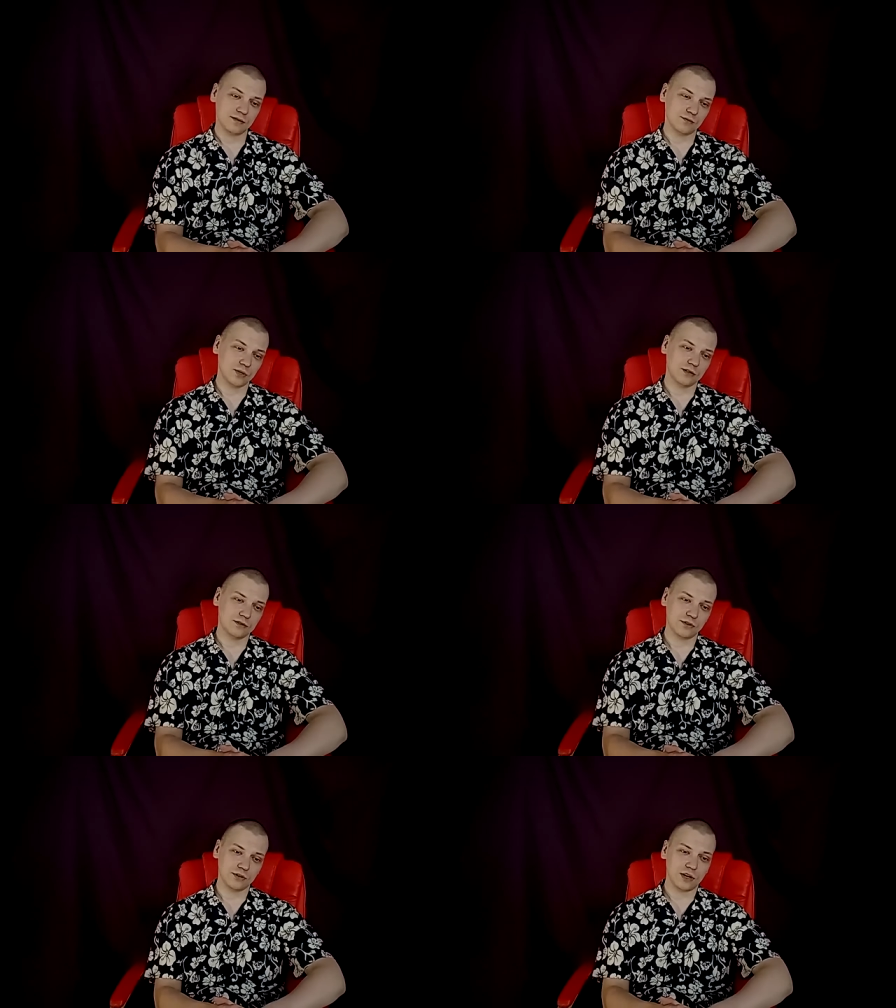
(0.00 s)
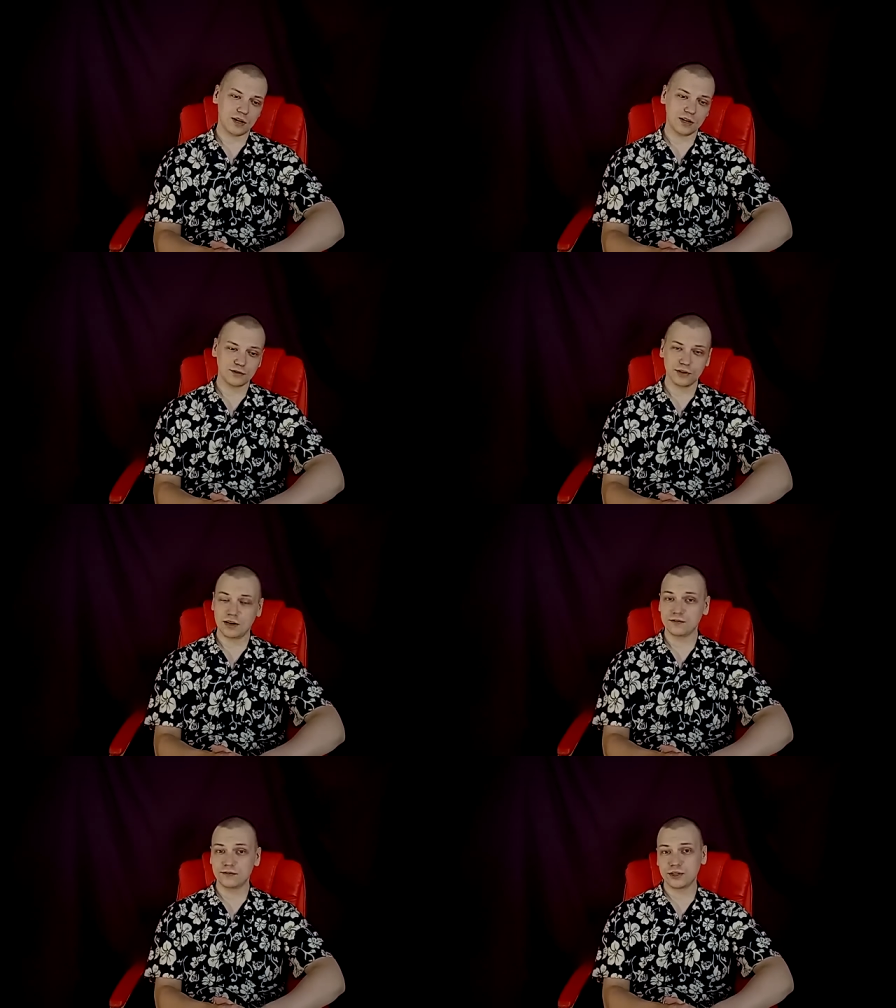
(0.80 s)
When it's very hot, you
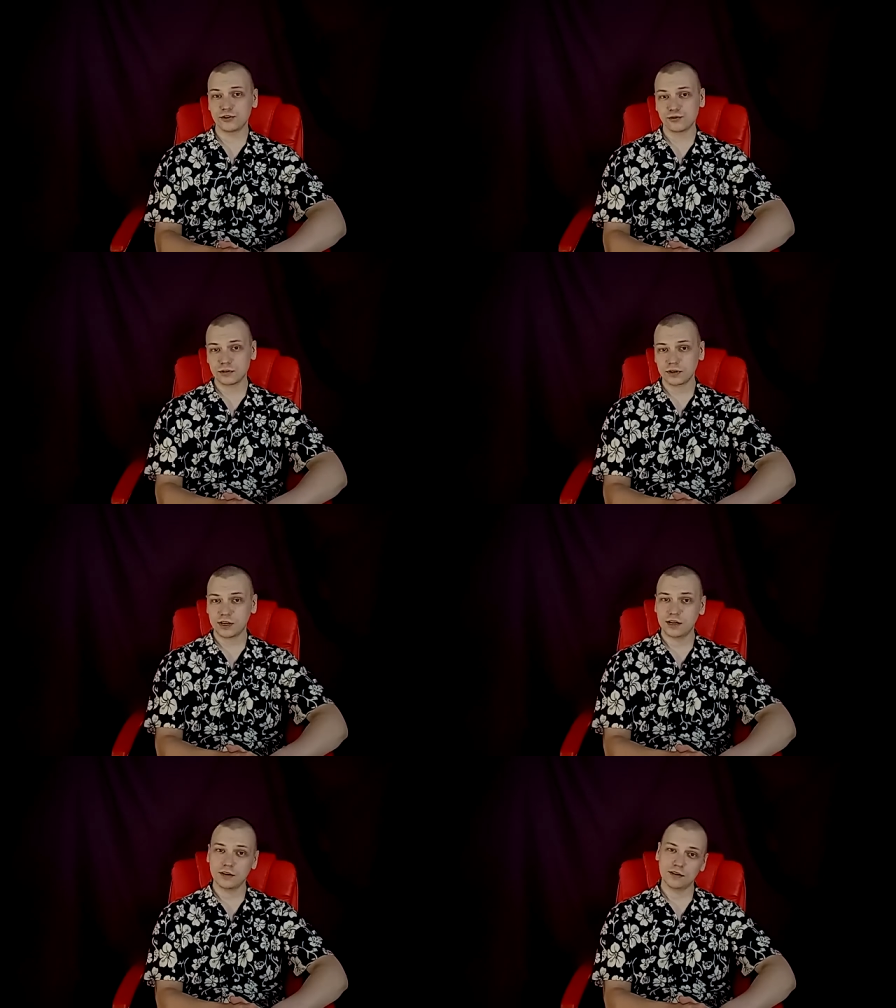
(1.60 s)
have very short hair,